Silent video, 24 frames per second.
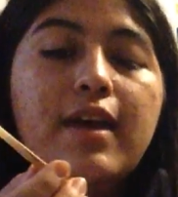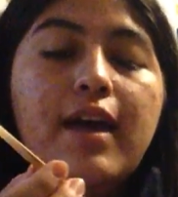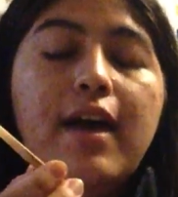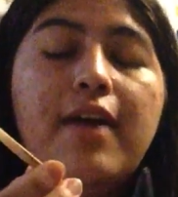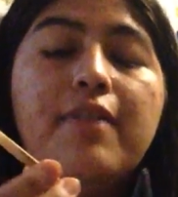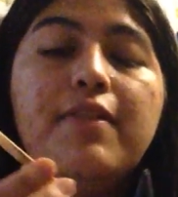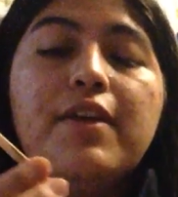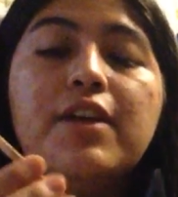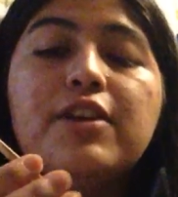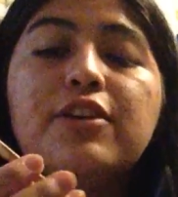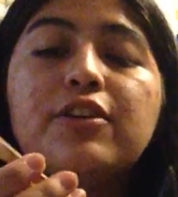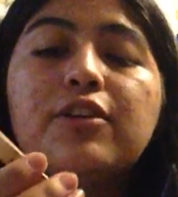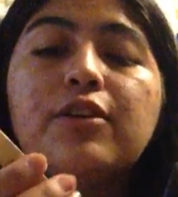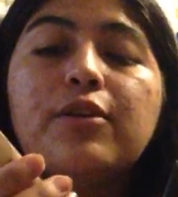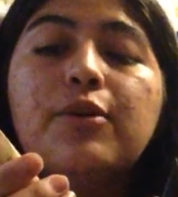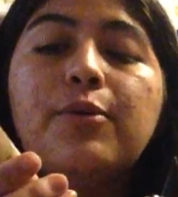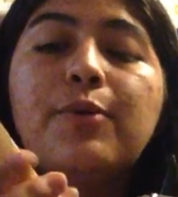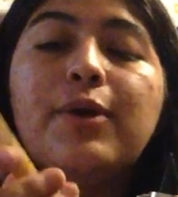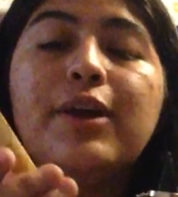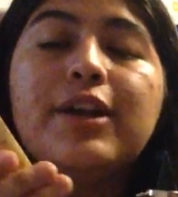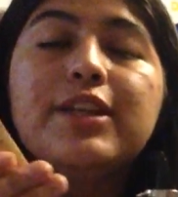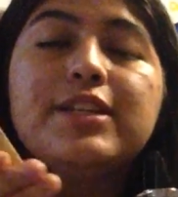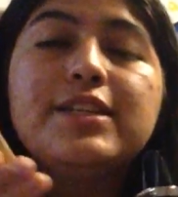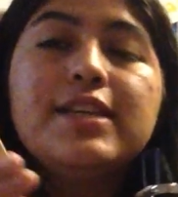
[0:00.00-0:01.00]
And then you're going to
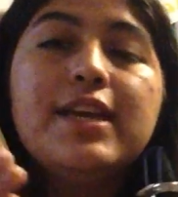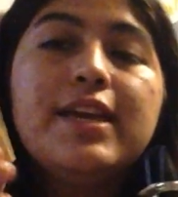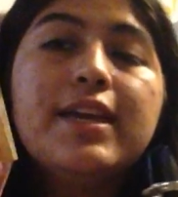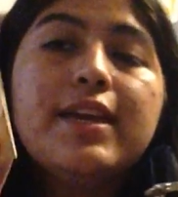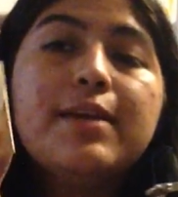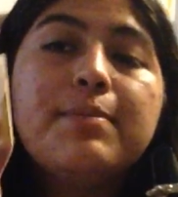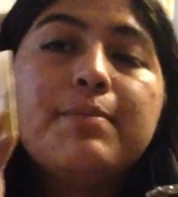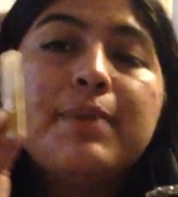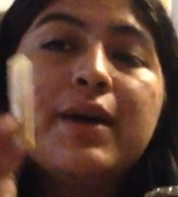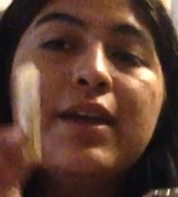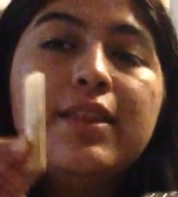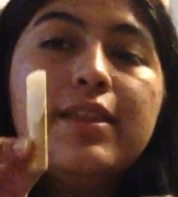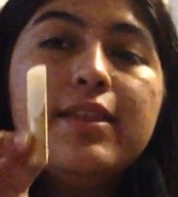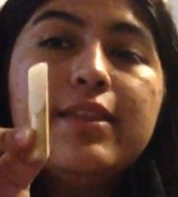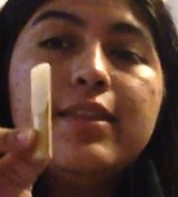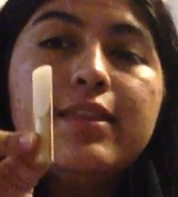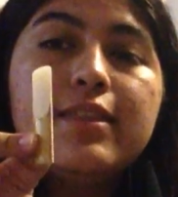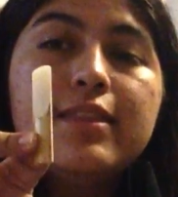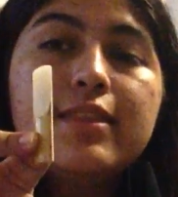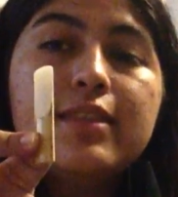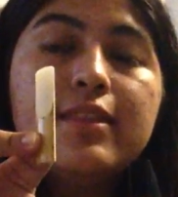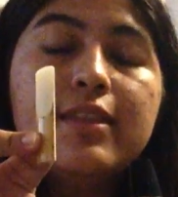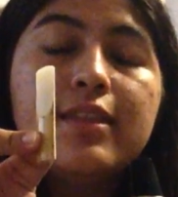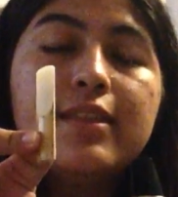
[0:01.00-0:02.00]
want to take it by
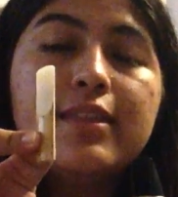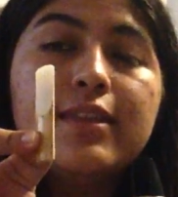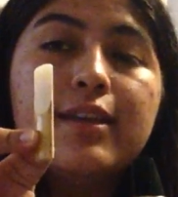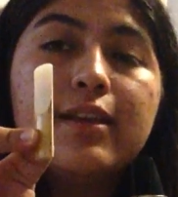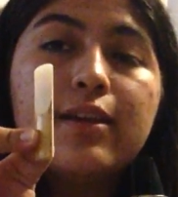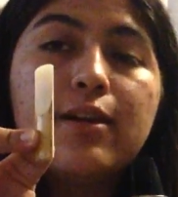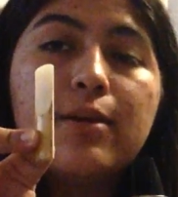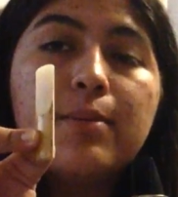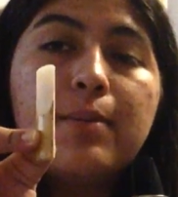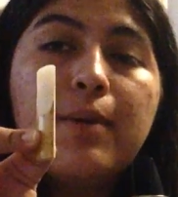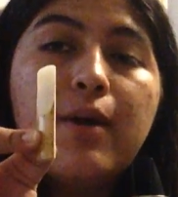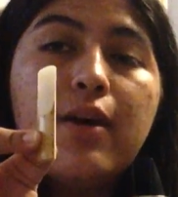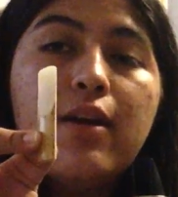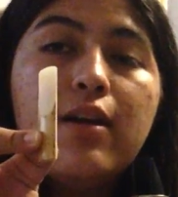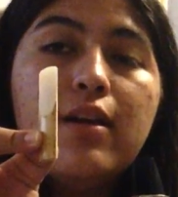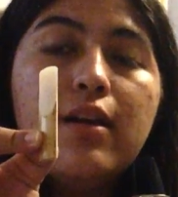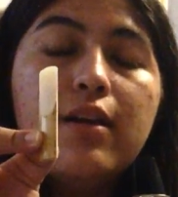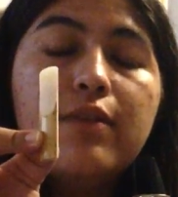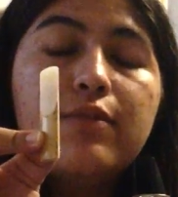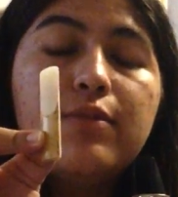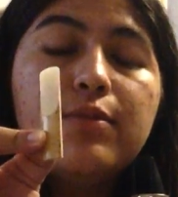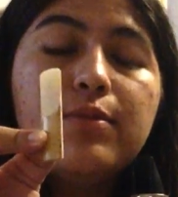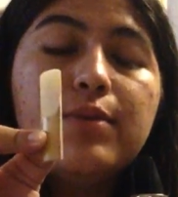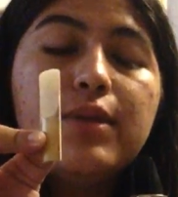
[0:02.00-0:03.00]
the thicker part
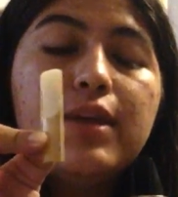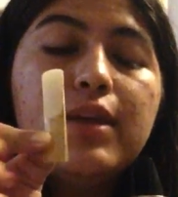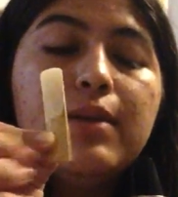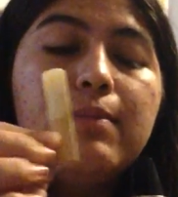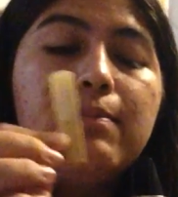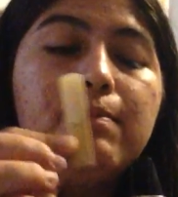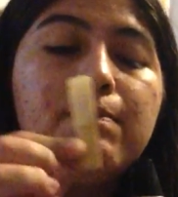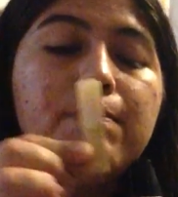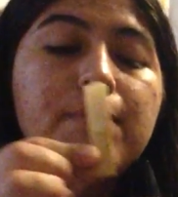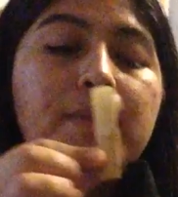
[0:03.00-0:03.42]
of the reed